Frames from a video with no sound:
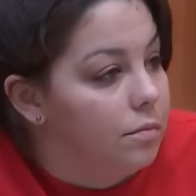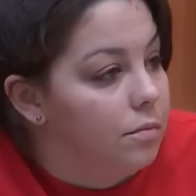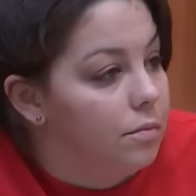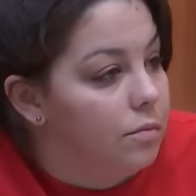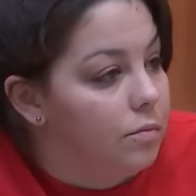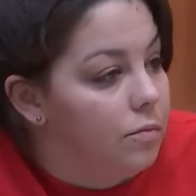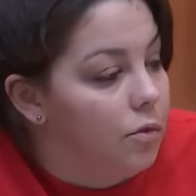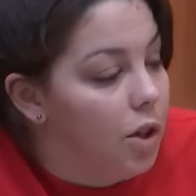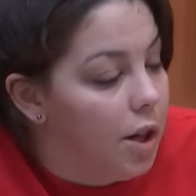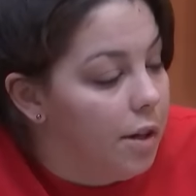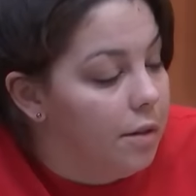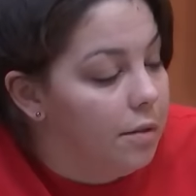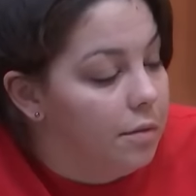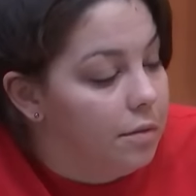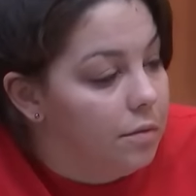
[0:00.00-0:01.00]
right?
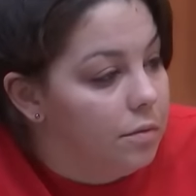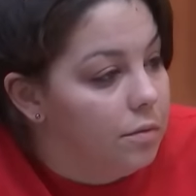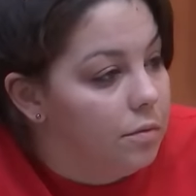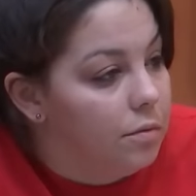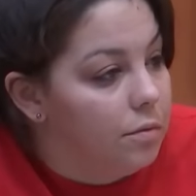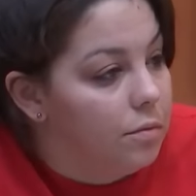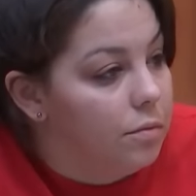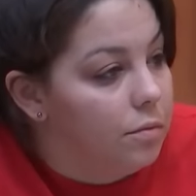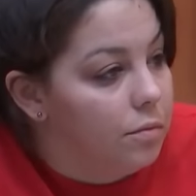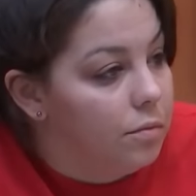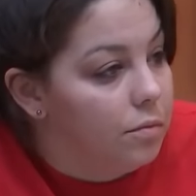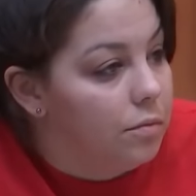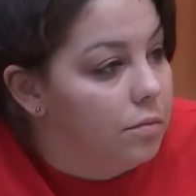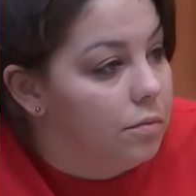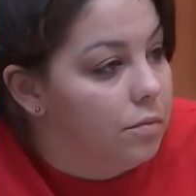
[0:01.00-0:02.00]
Right.
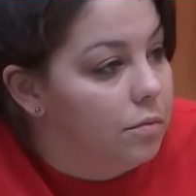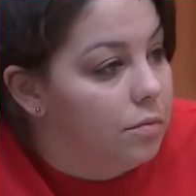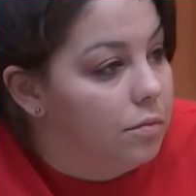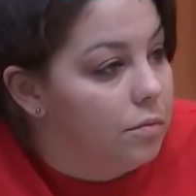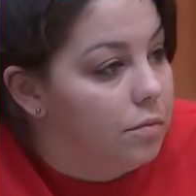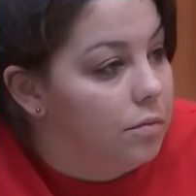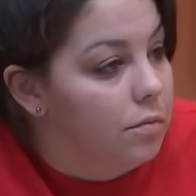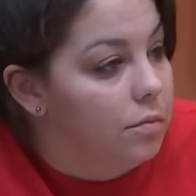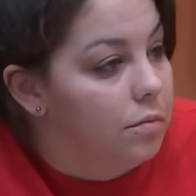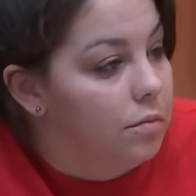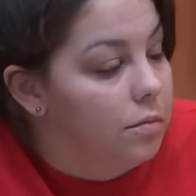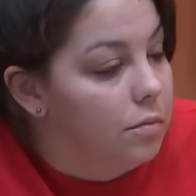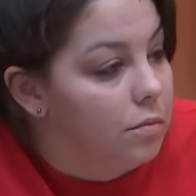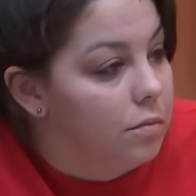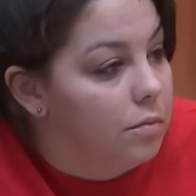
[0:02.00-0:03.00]
Um,
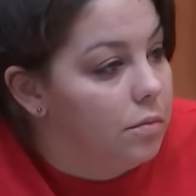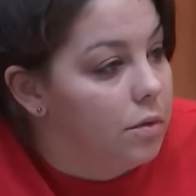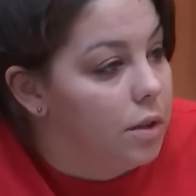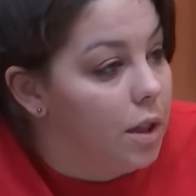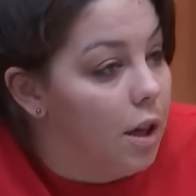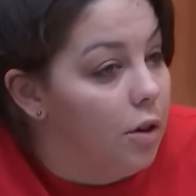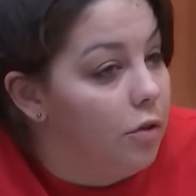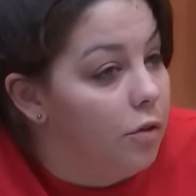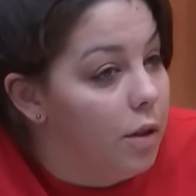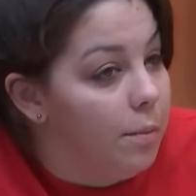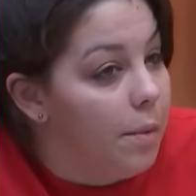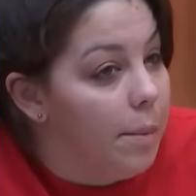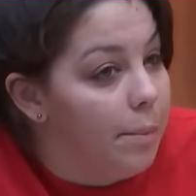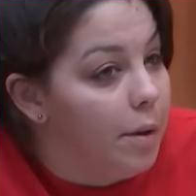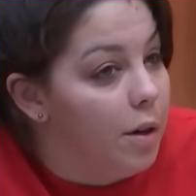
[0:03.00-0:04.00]
Because I don't
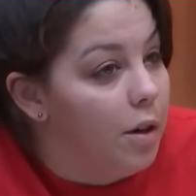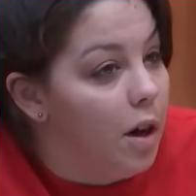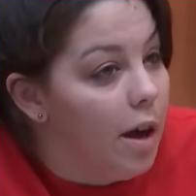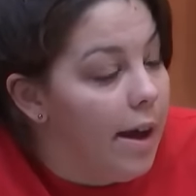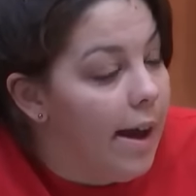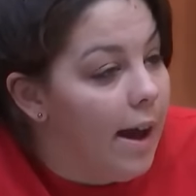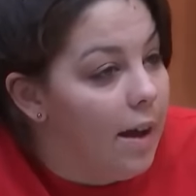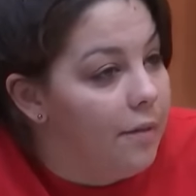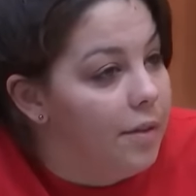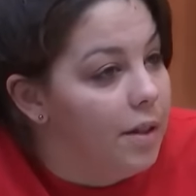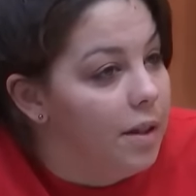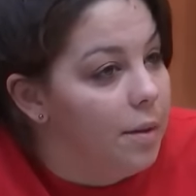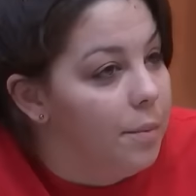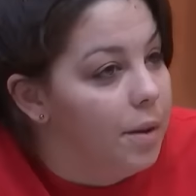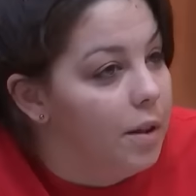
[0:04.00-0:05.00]
remember not
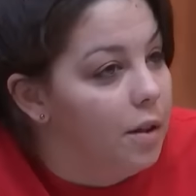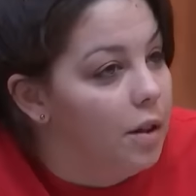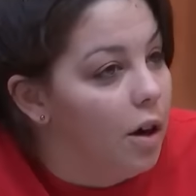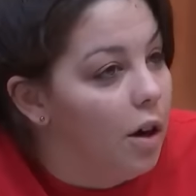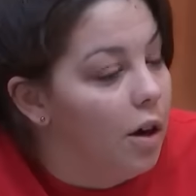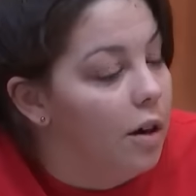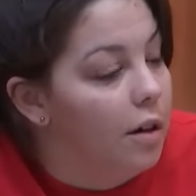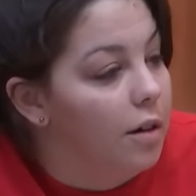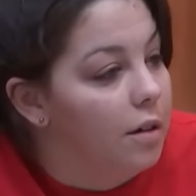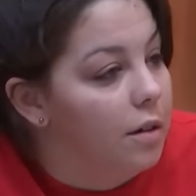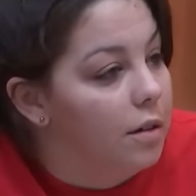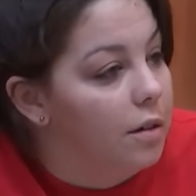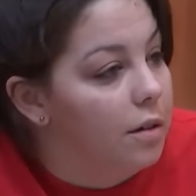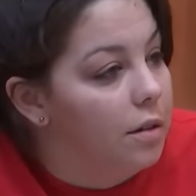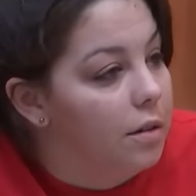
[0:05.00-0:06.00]
having them in the car.
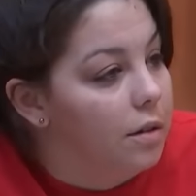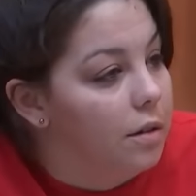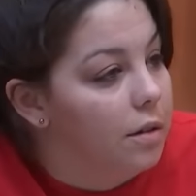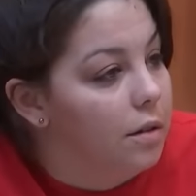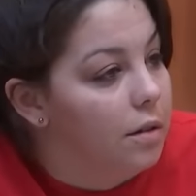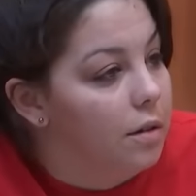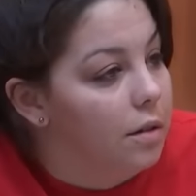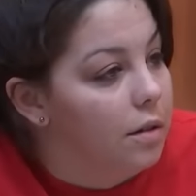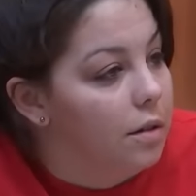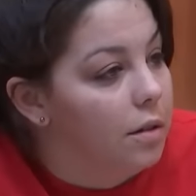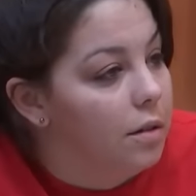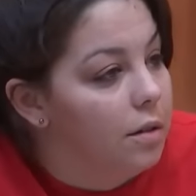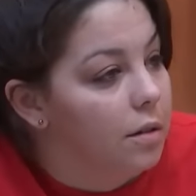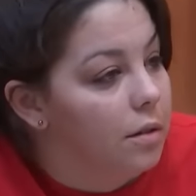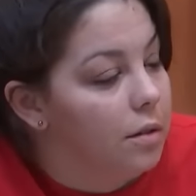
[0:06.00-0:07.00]
okay.
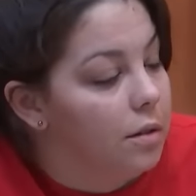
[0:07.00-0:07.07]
